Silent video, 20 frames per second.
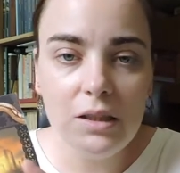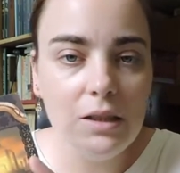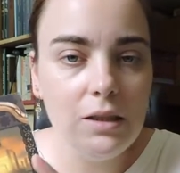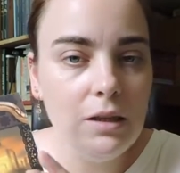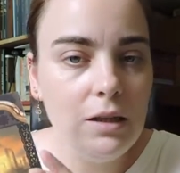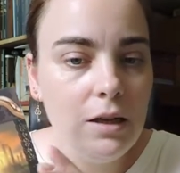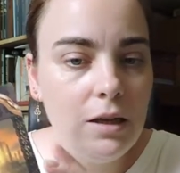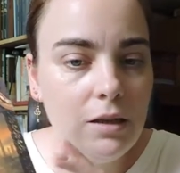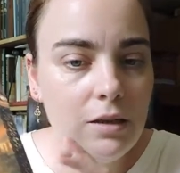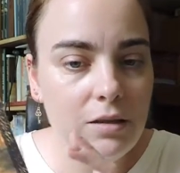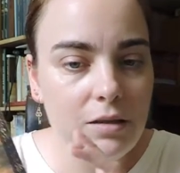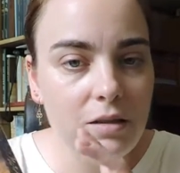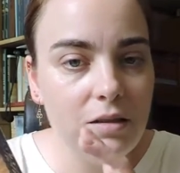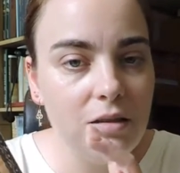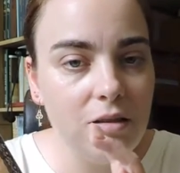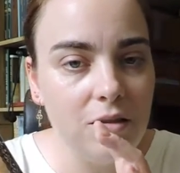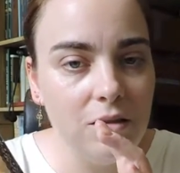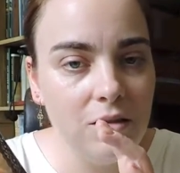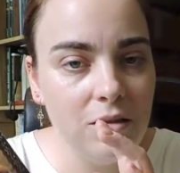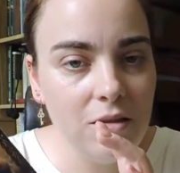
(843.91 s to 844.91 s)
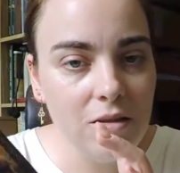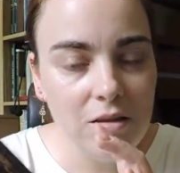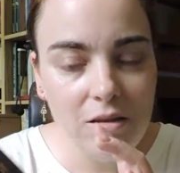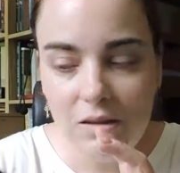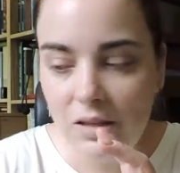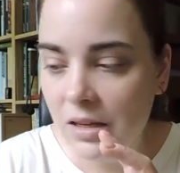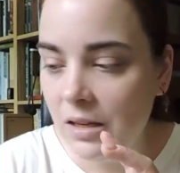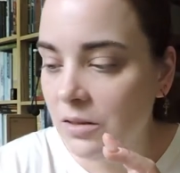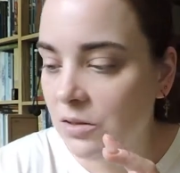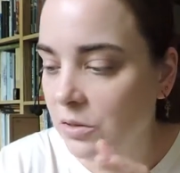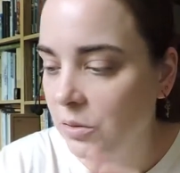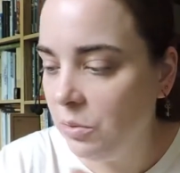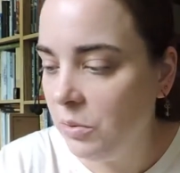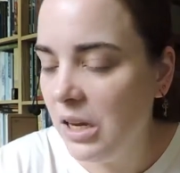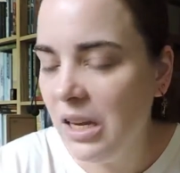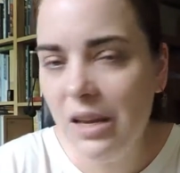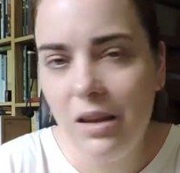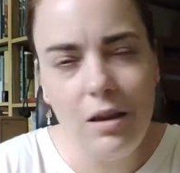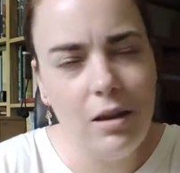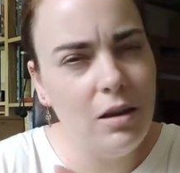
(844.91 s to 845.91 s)
like, the
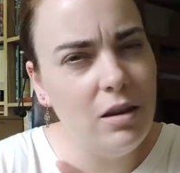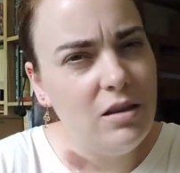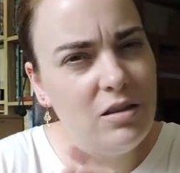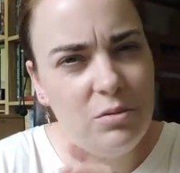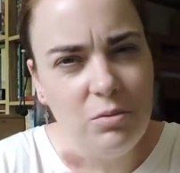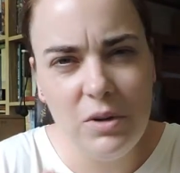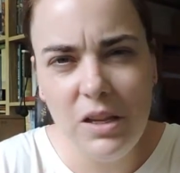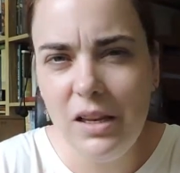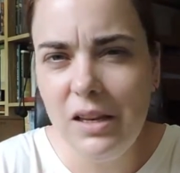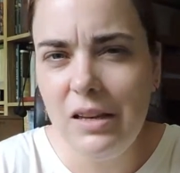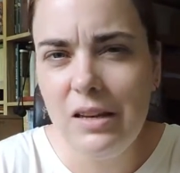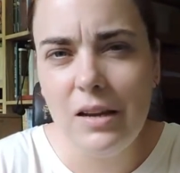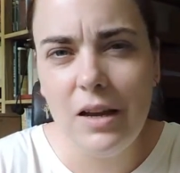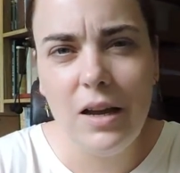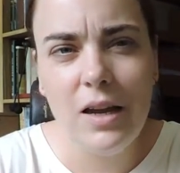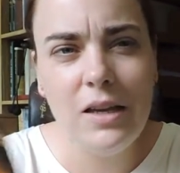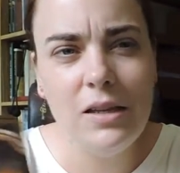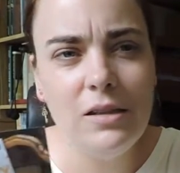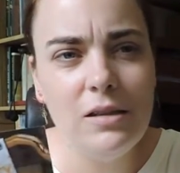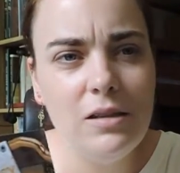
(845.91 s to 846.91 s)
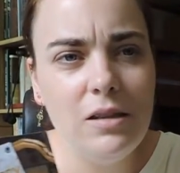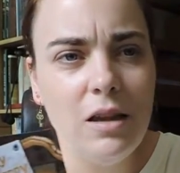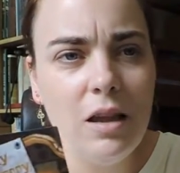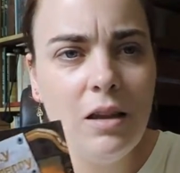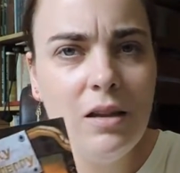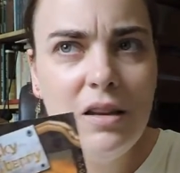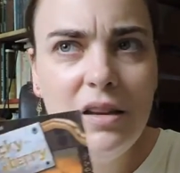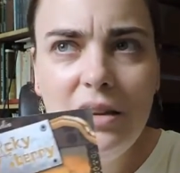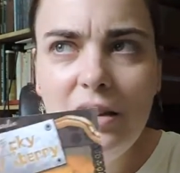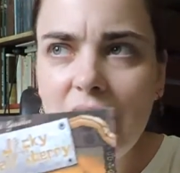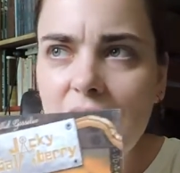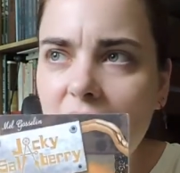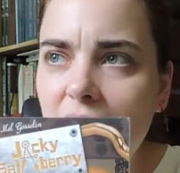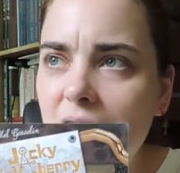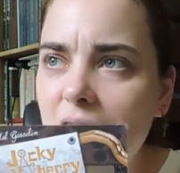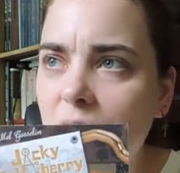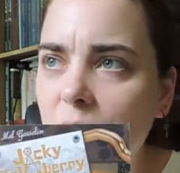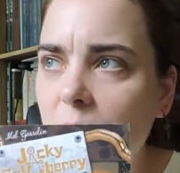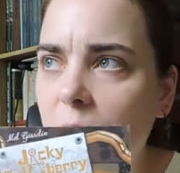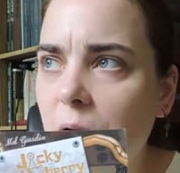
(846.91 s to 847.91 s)
intrigue is really nice. The
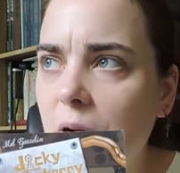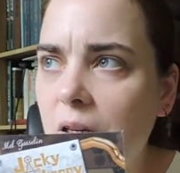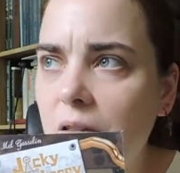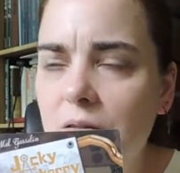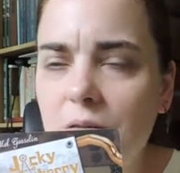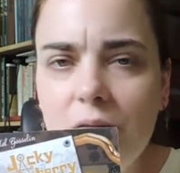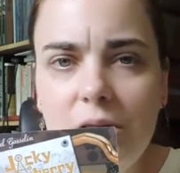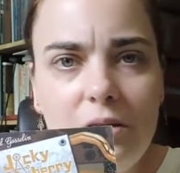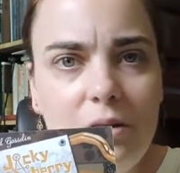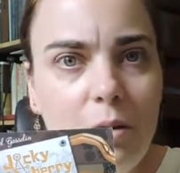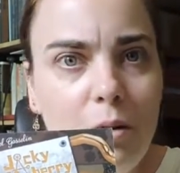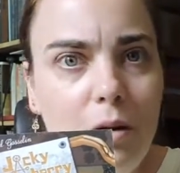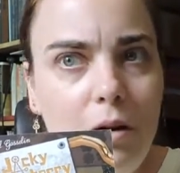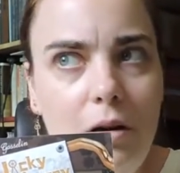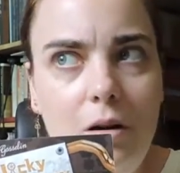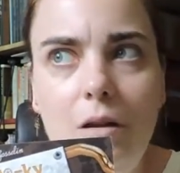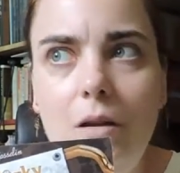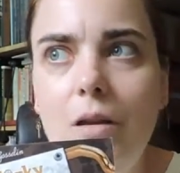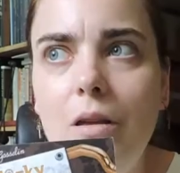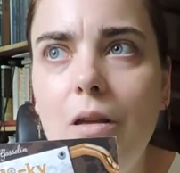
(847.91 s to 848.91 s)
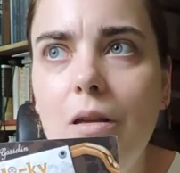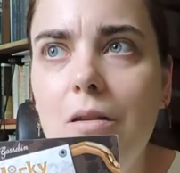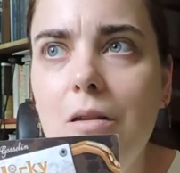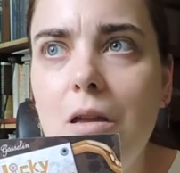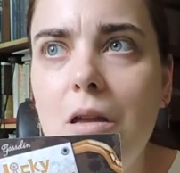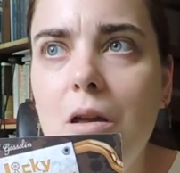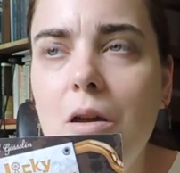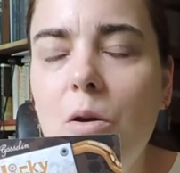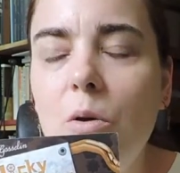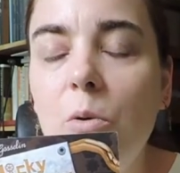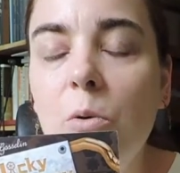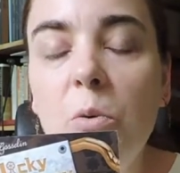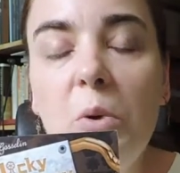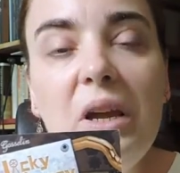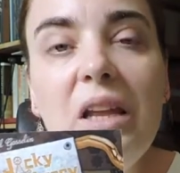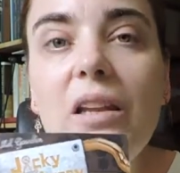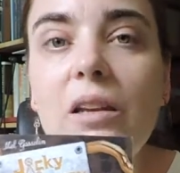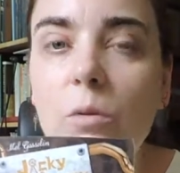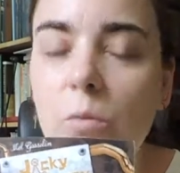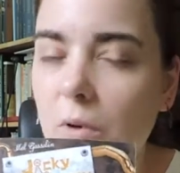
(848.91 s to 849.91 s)
characters are
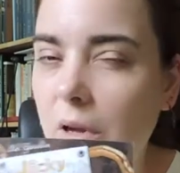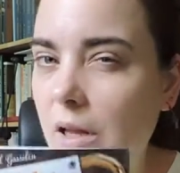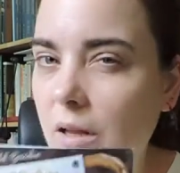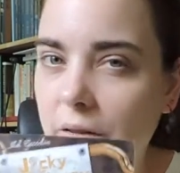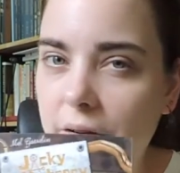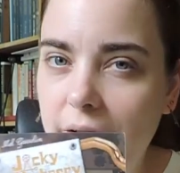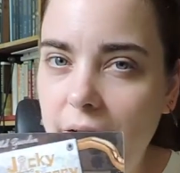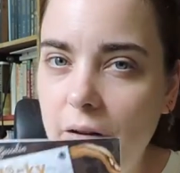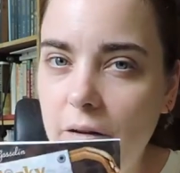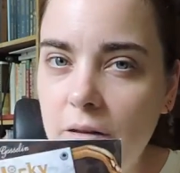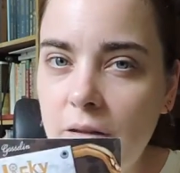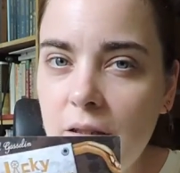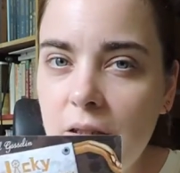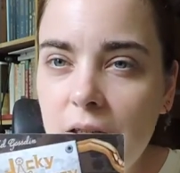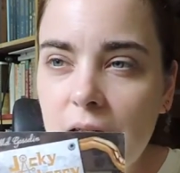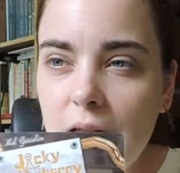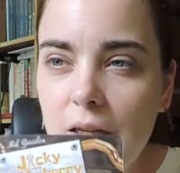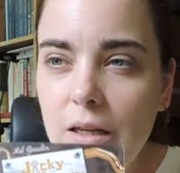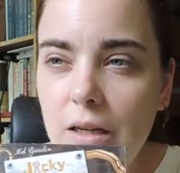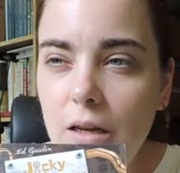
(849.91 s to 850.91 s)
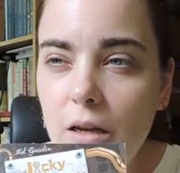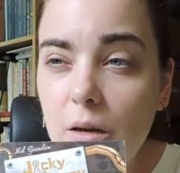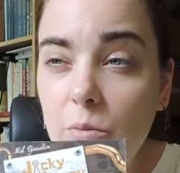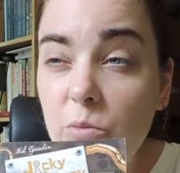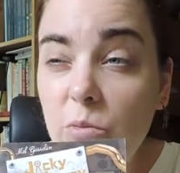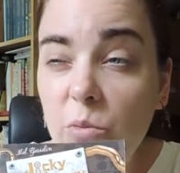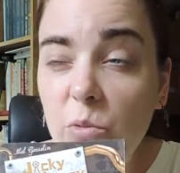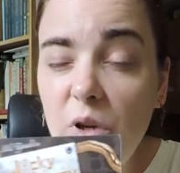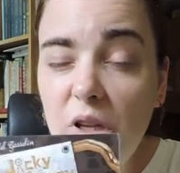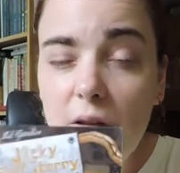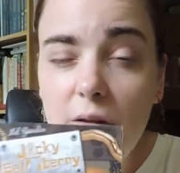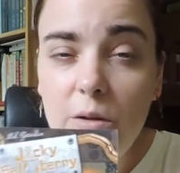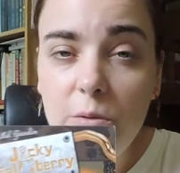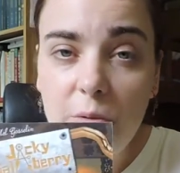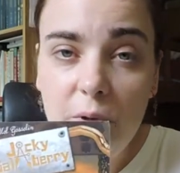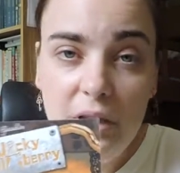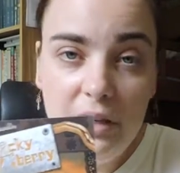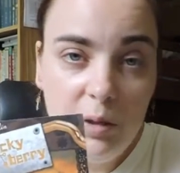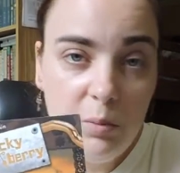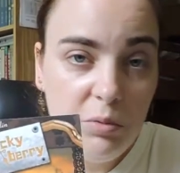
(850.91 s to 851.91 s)
really well done. I'm really,
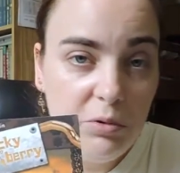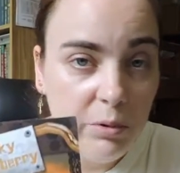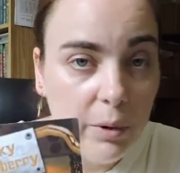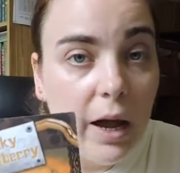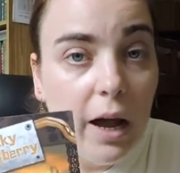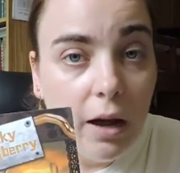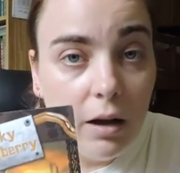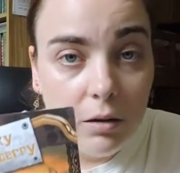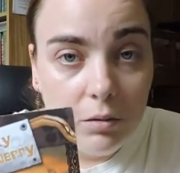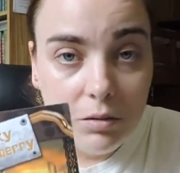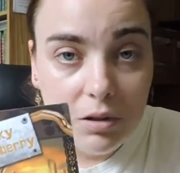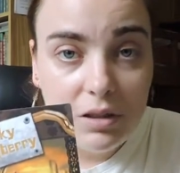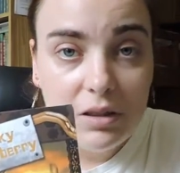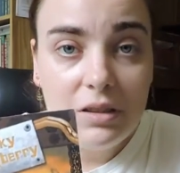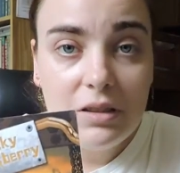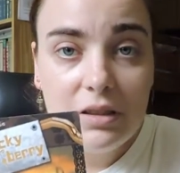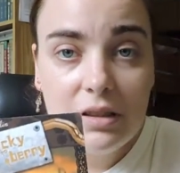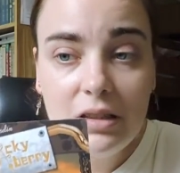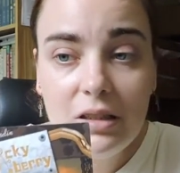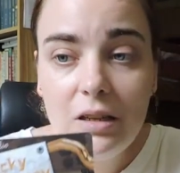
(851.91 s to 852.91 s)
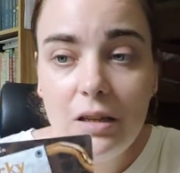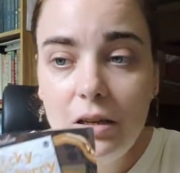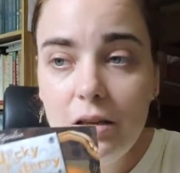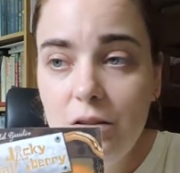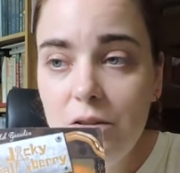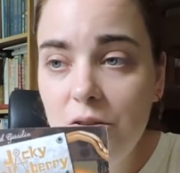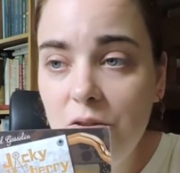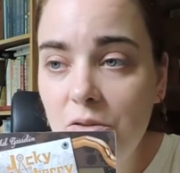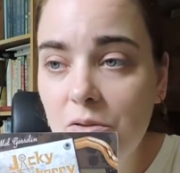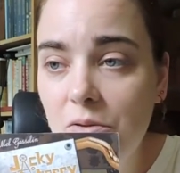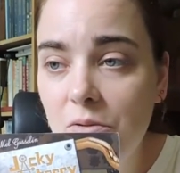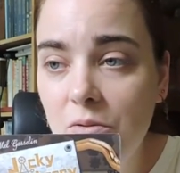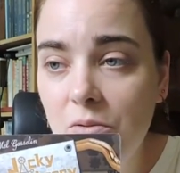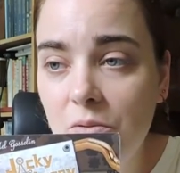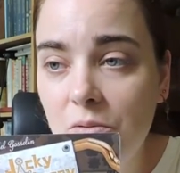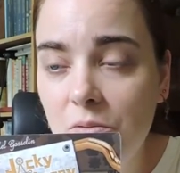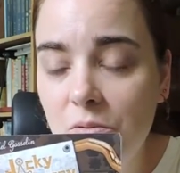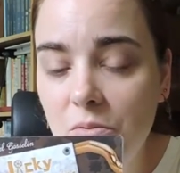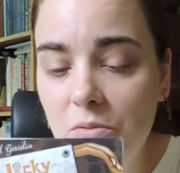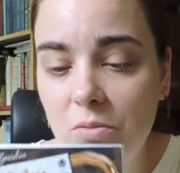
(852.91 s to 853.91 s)
really proud
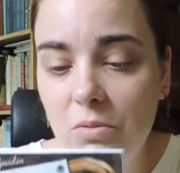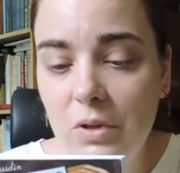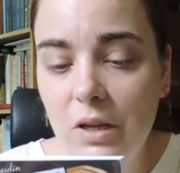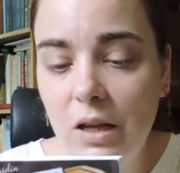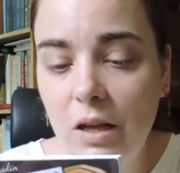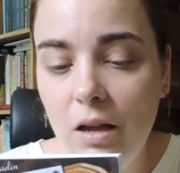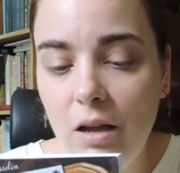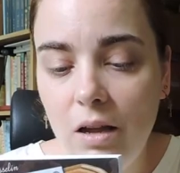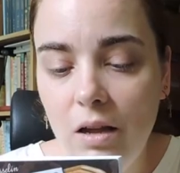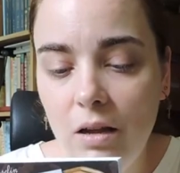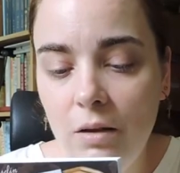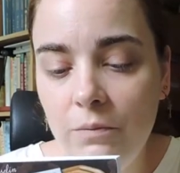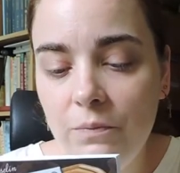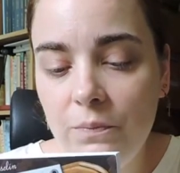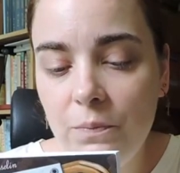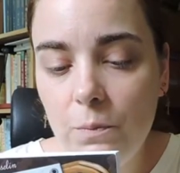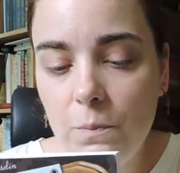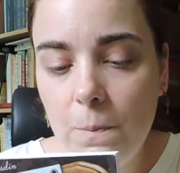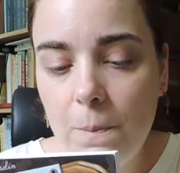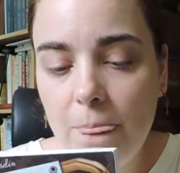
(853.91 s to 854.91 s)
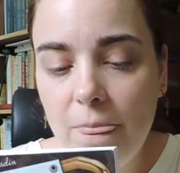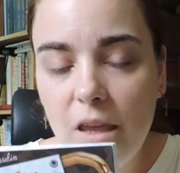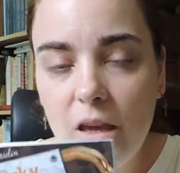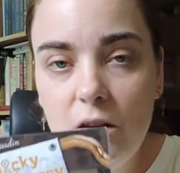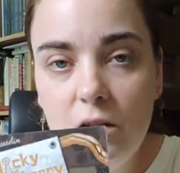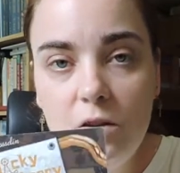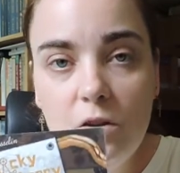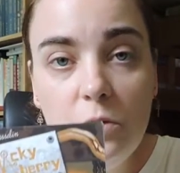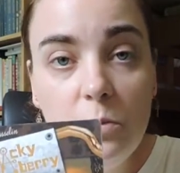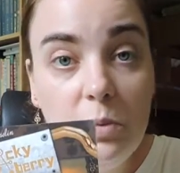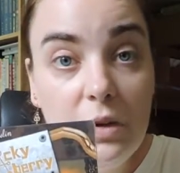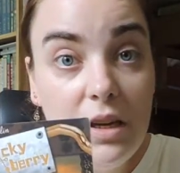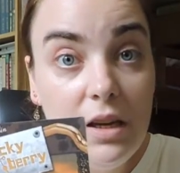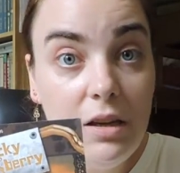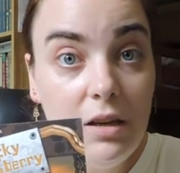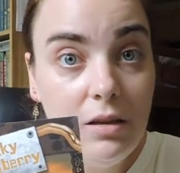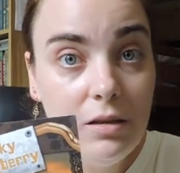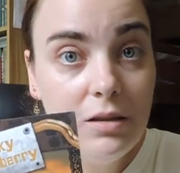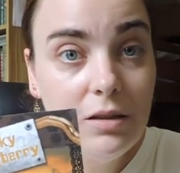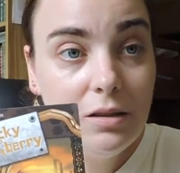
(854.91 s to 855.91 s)
to
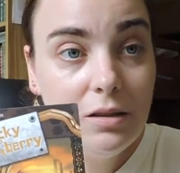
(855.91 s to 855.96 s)
be